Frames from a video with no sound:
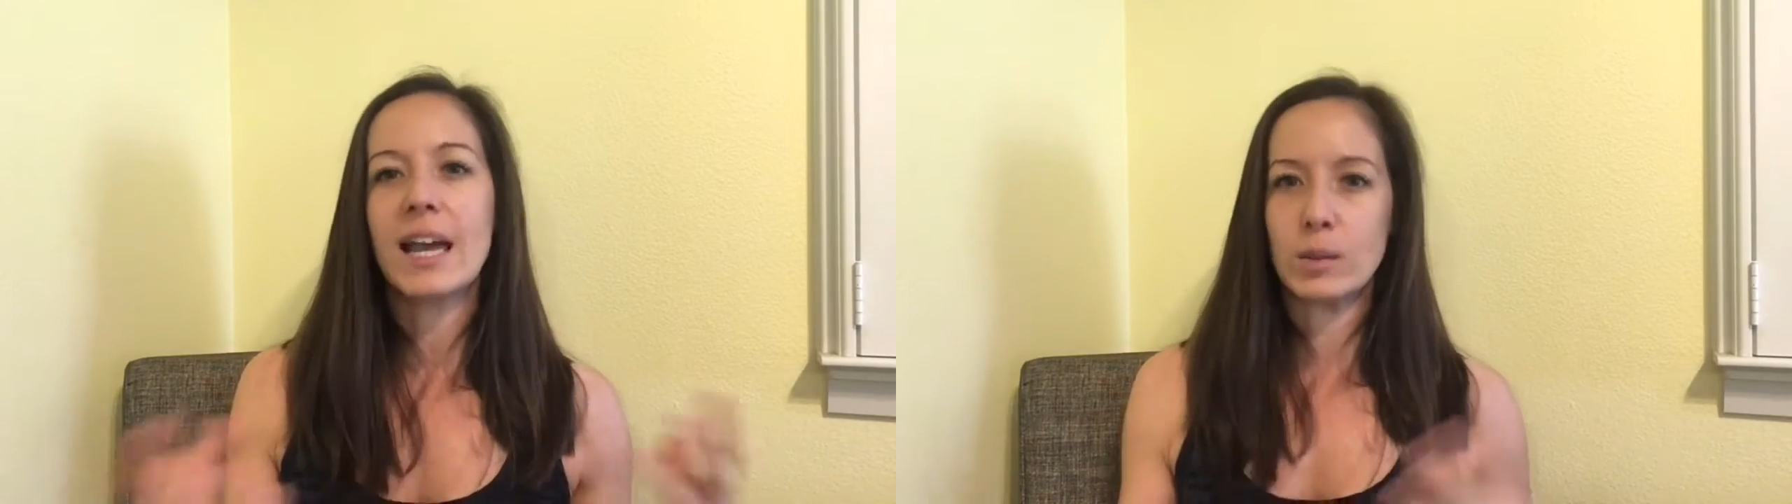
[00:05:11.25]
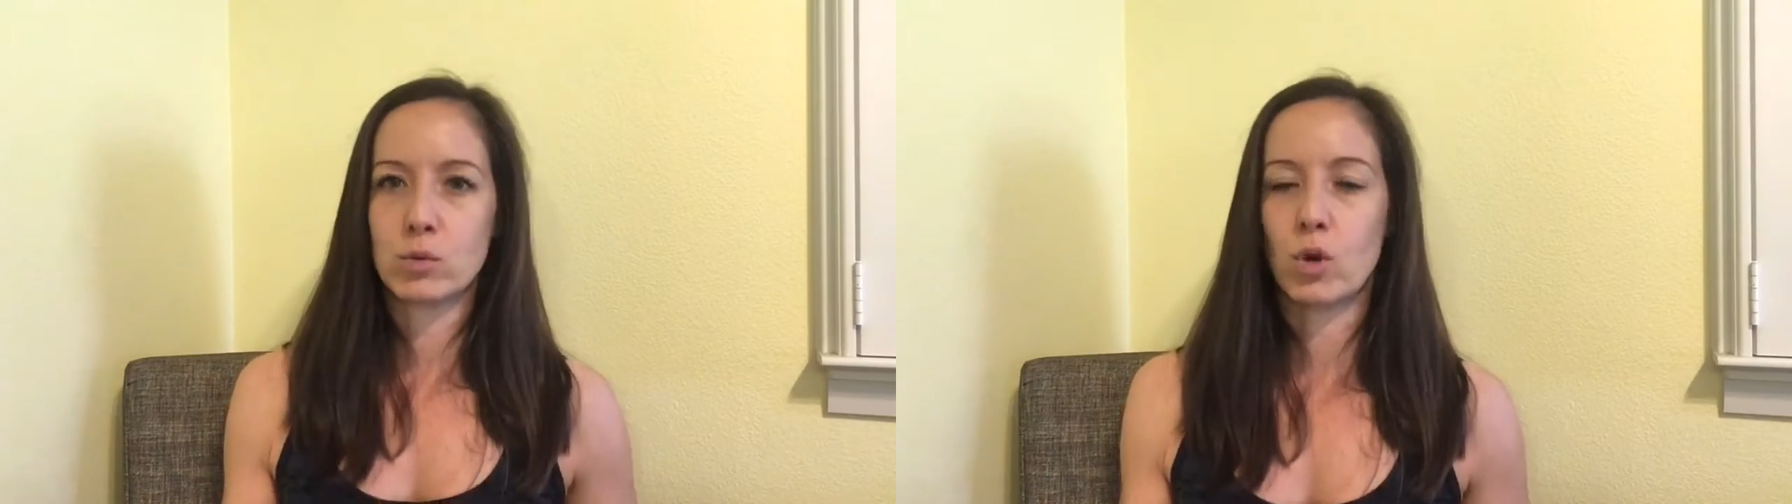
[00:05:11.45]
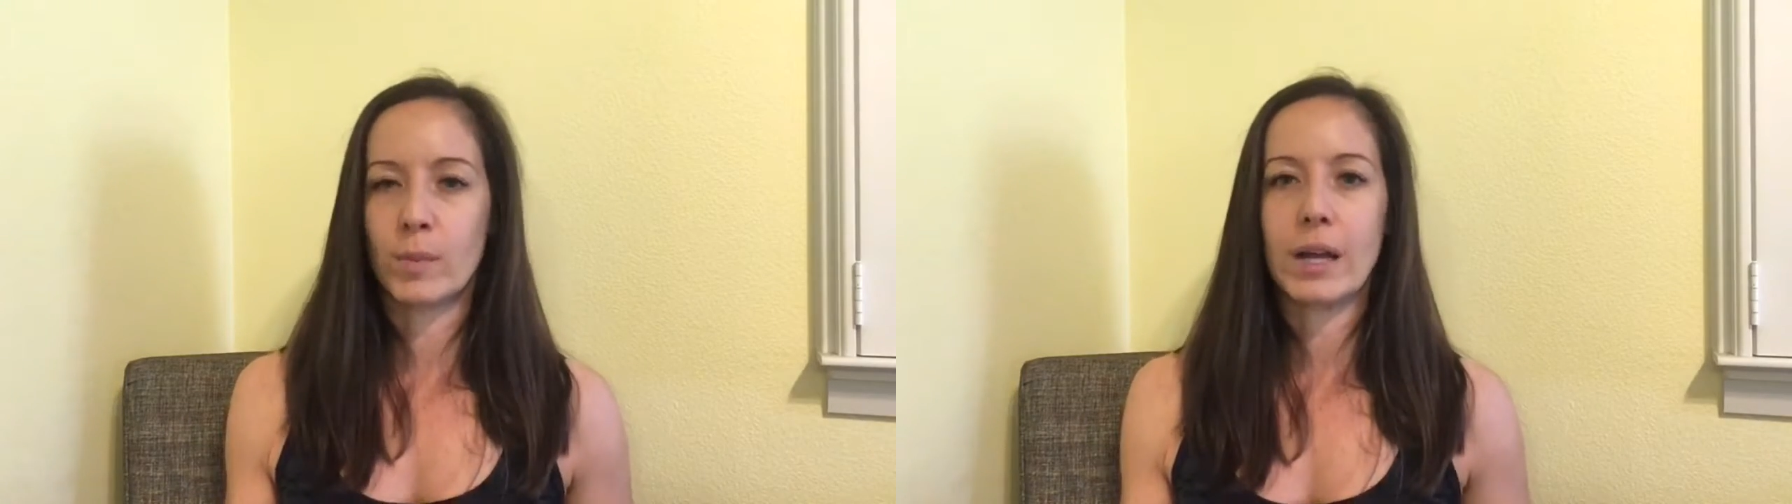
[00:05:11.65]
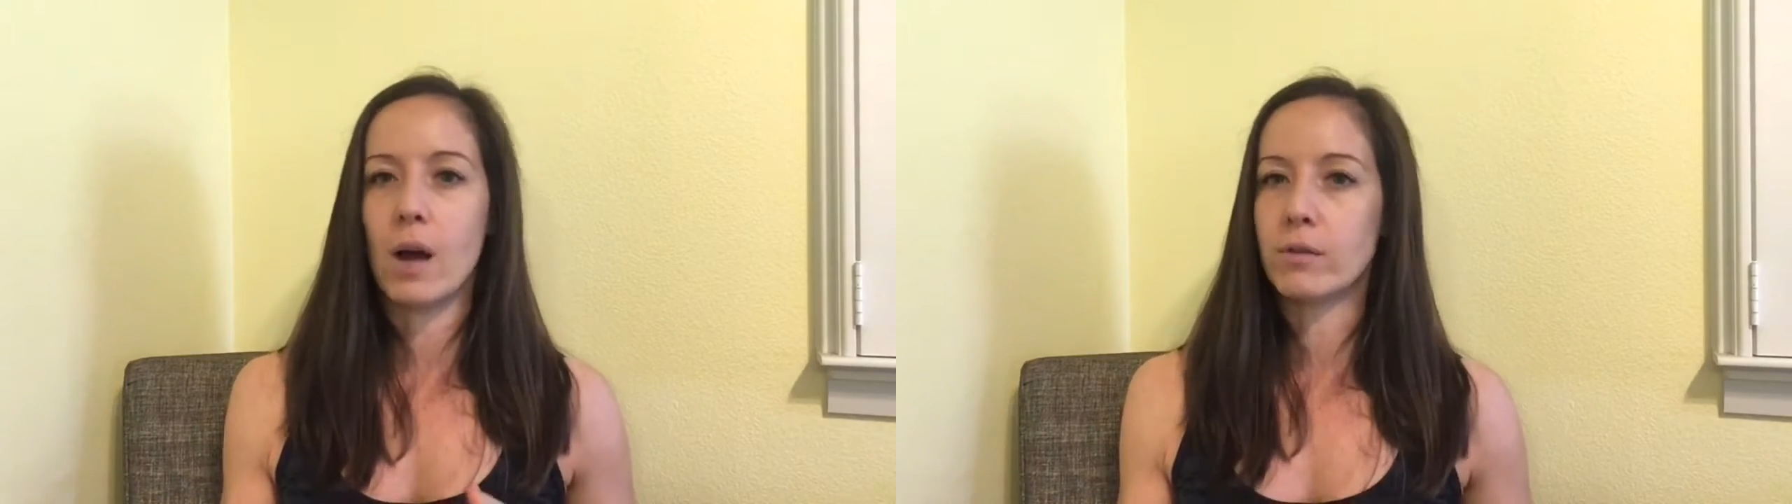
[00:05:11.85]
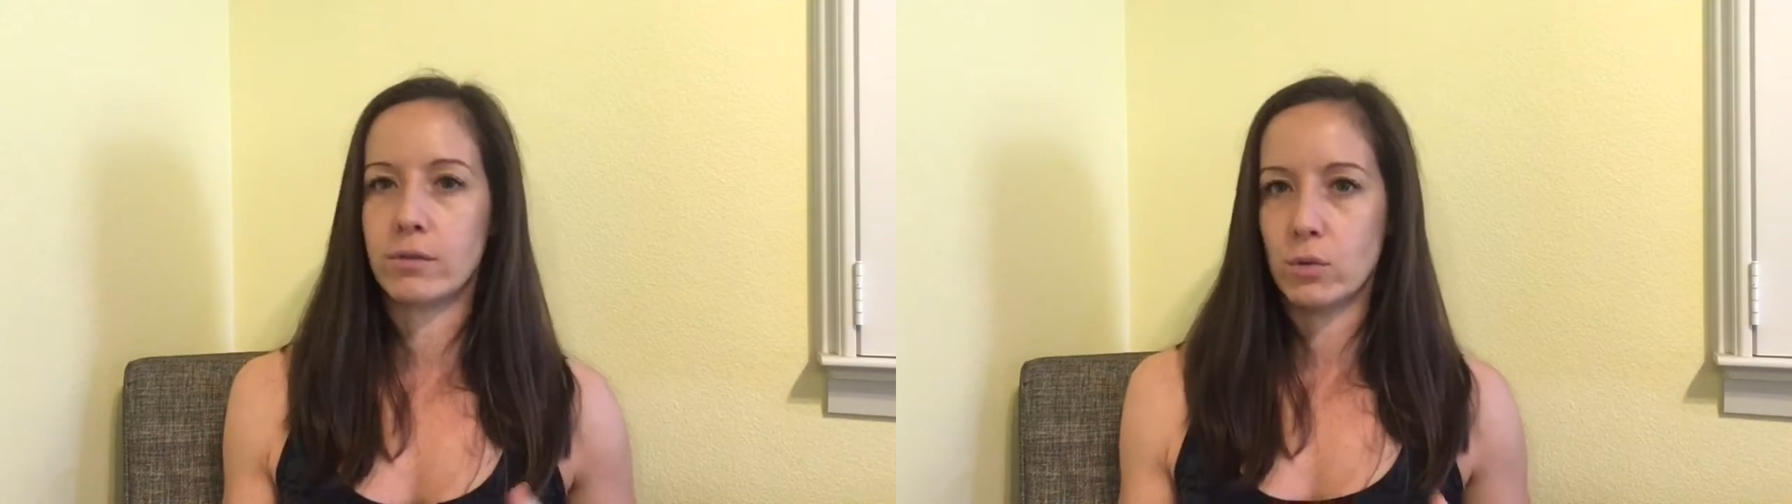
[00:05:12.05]
and absorbing
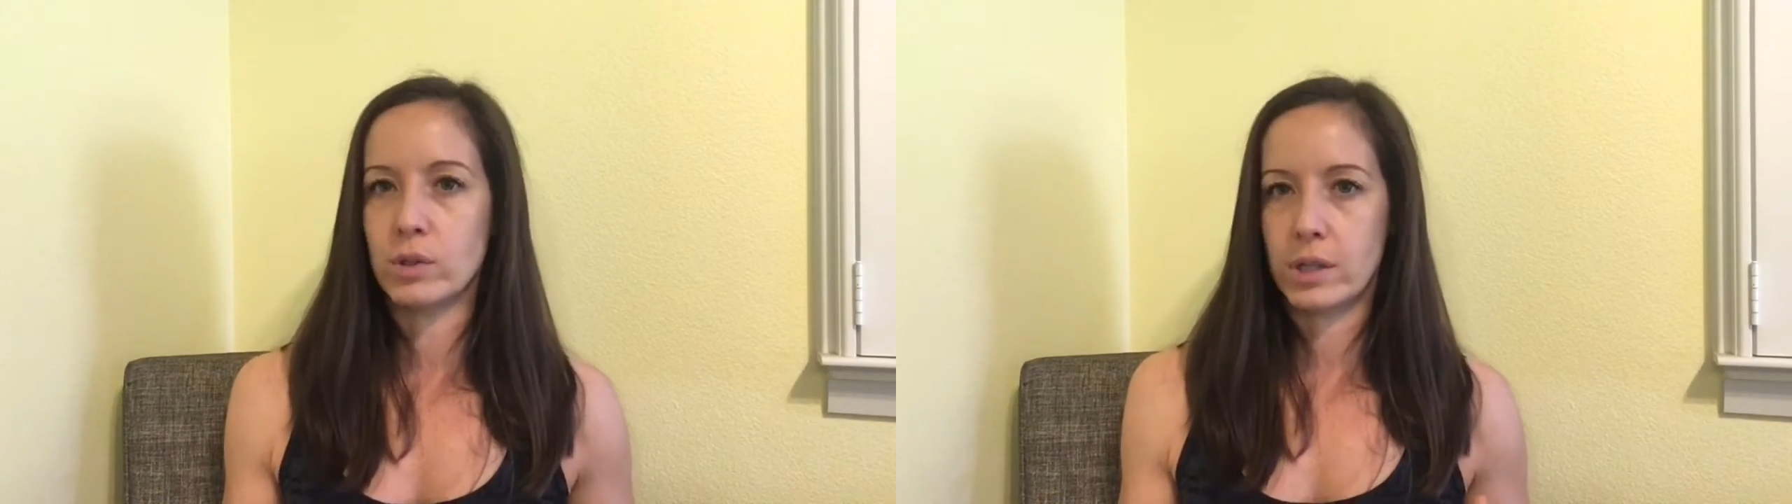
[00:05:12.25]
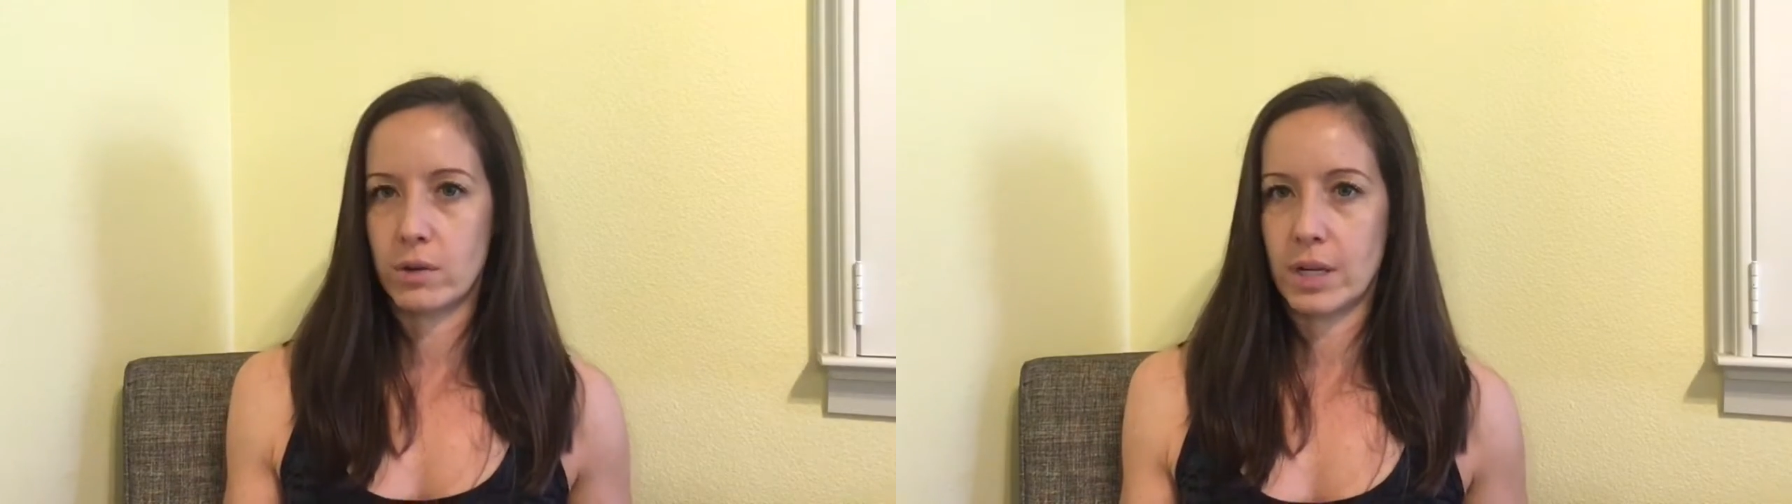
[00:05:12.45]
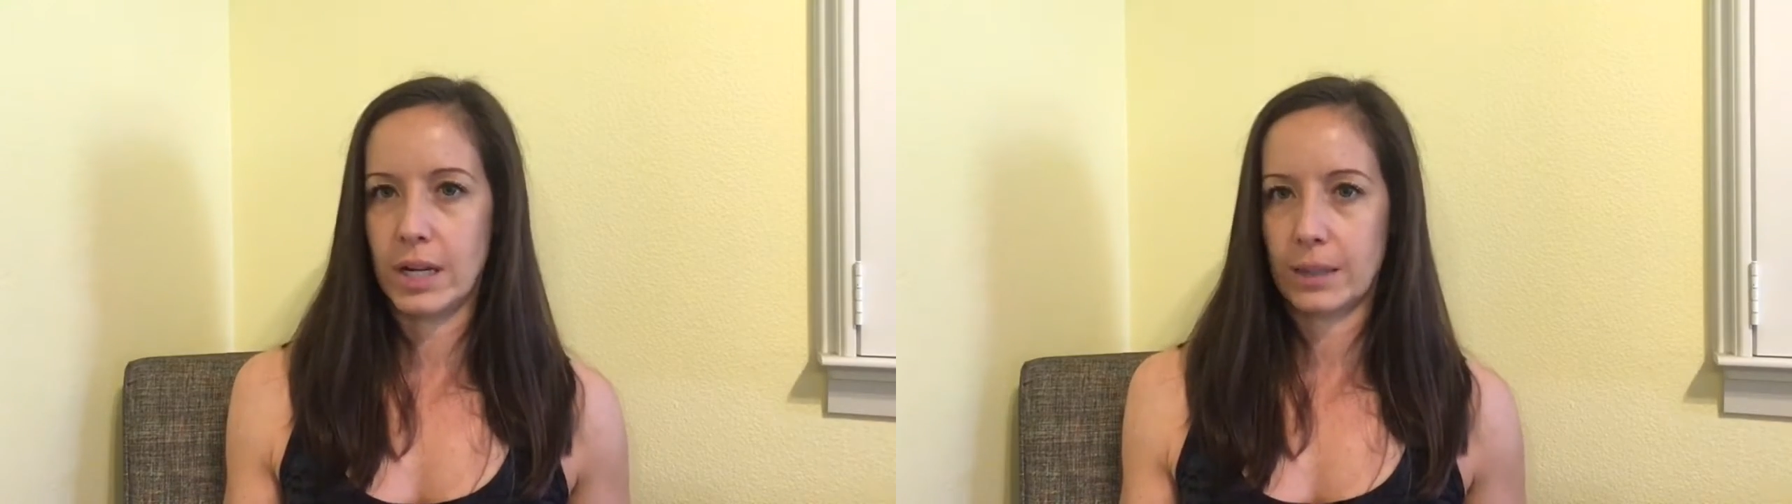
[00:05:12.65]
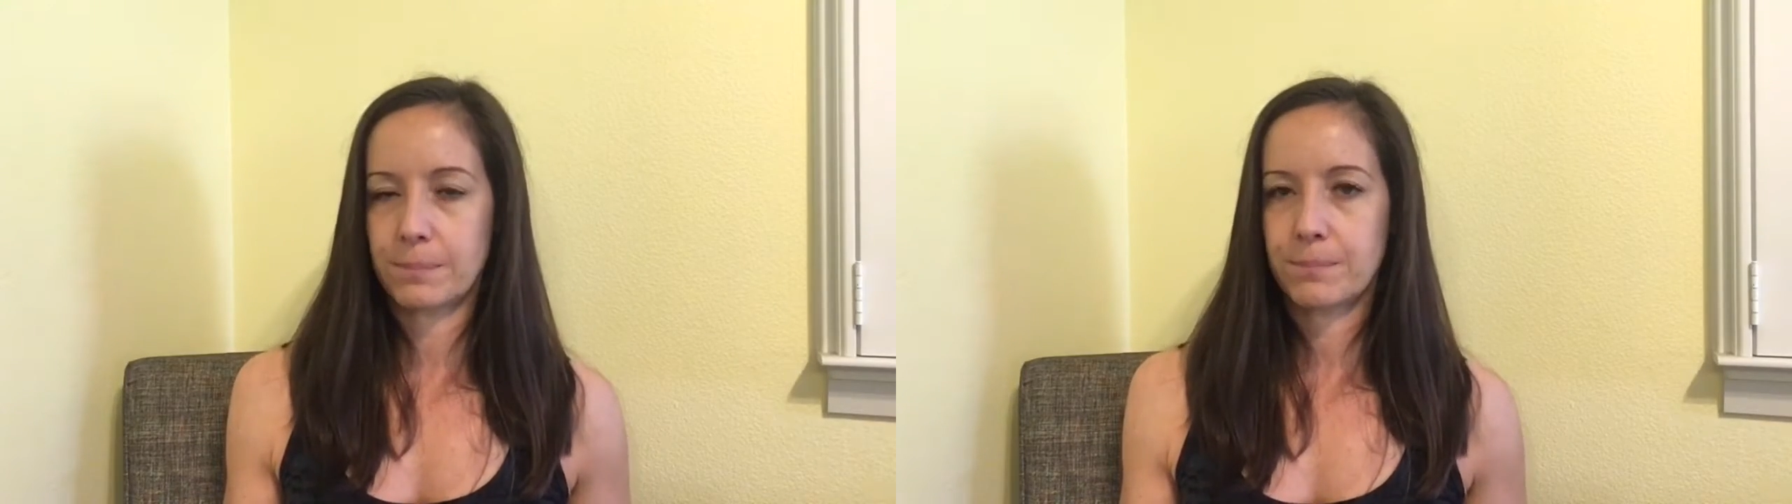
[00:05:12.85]
of the foods that you're eating.